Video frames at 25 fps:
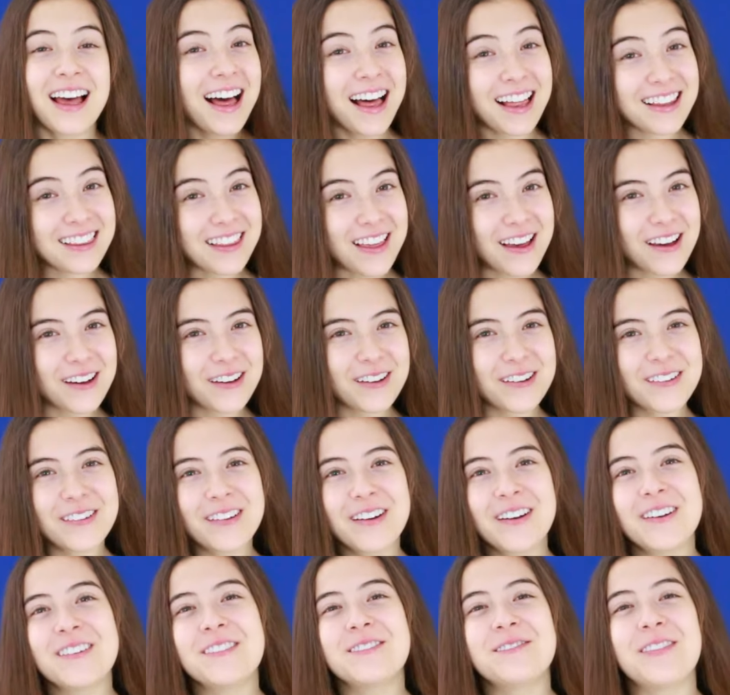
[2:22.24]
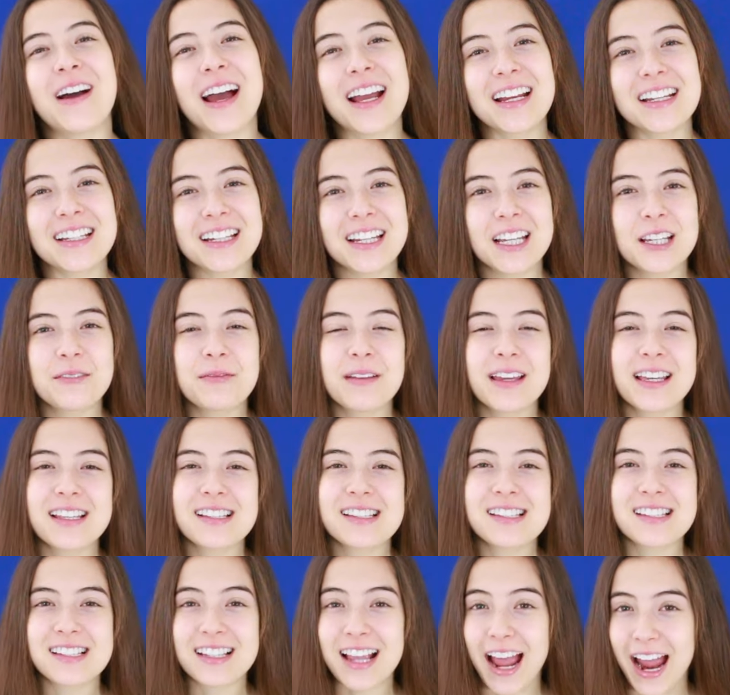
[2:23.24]
Hello, my name
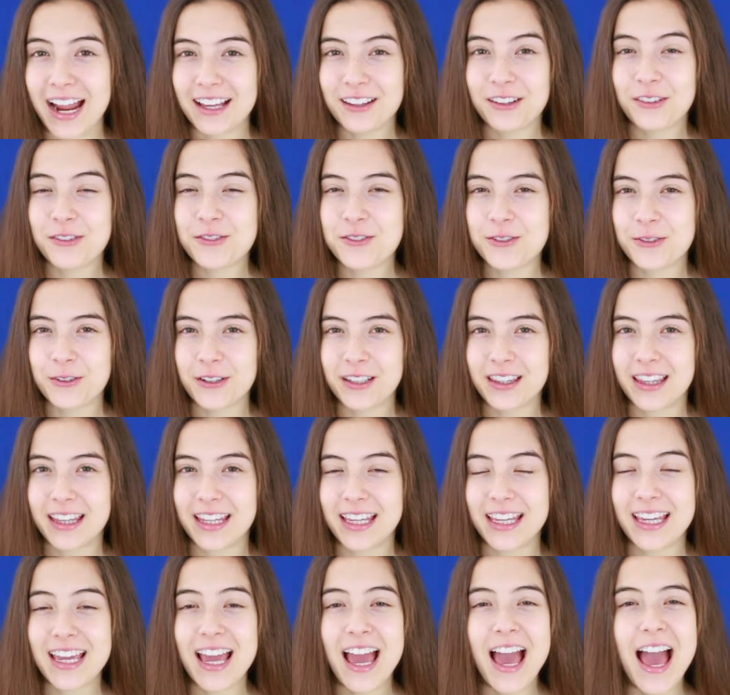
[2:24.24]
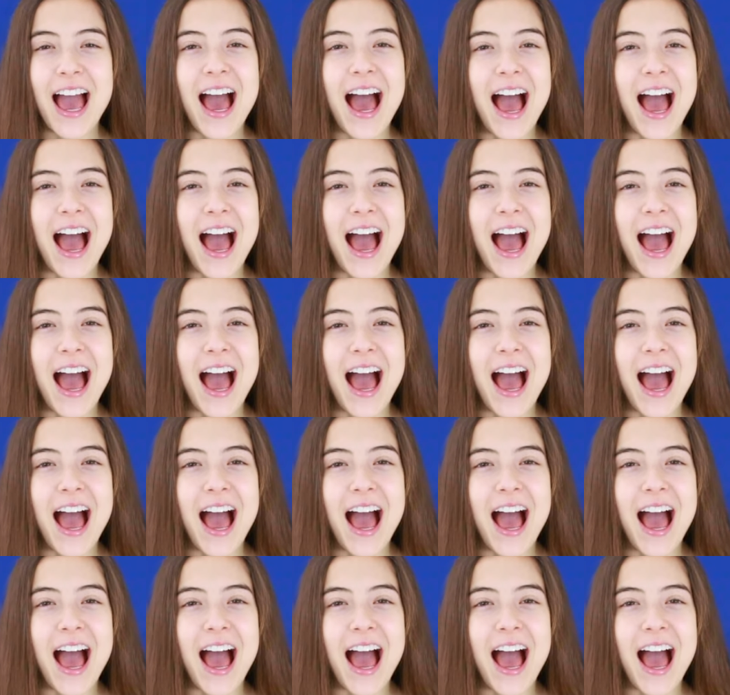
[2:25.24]
is Skylar Joy Lee.